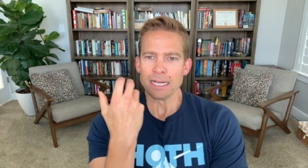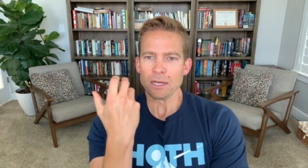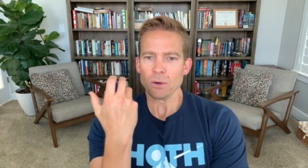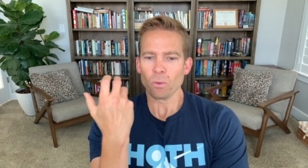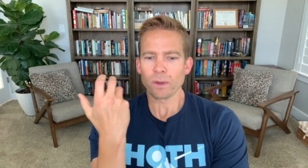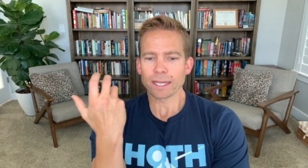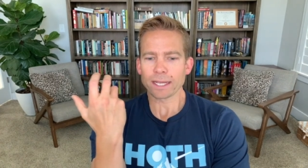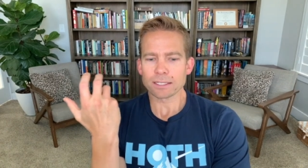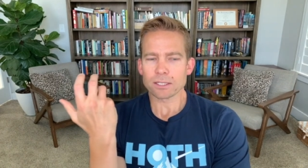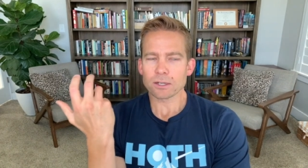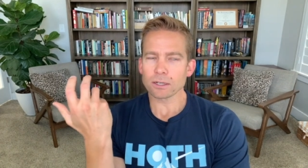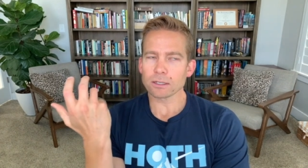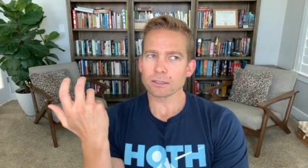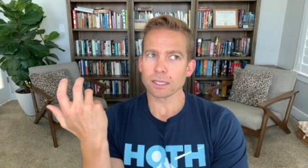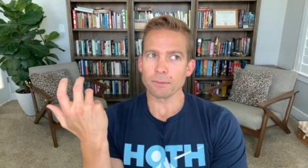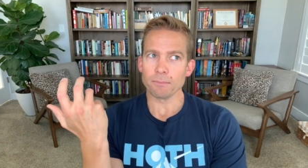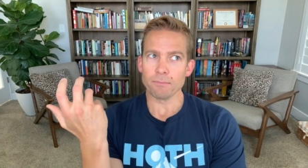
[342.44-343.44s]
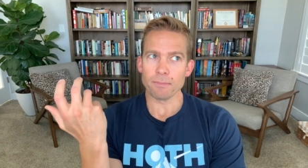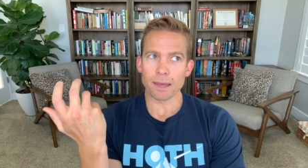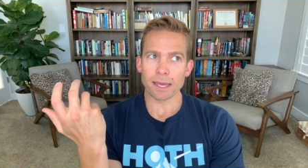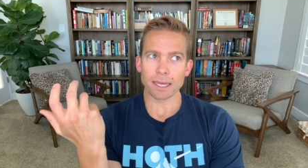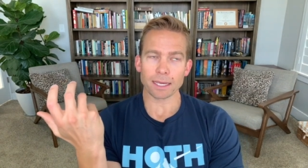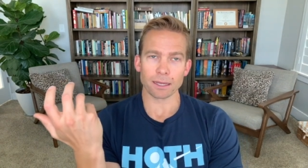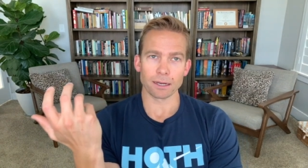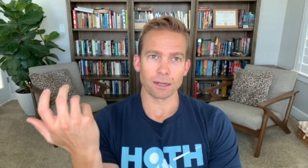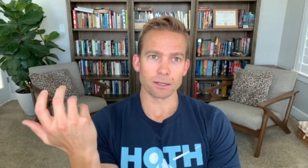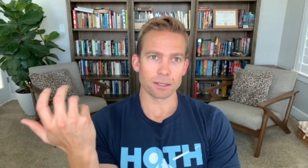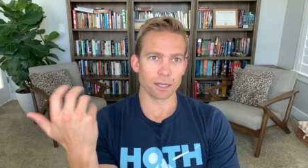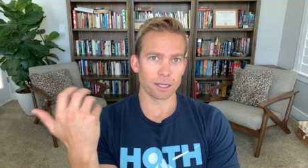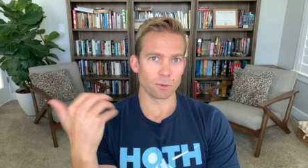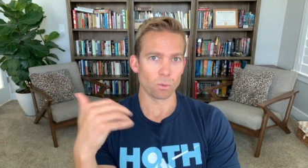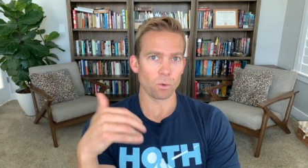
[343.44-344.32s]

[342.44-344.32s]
we can certainly make an Undead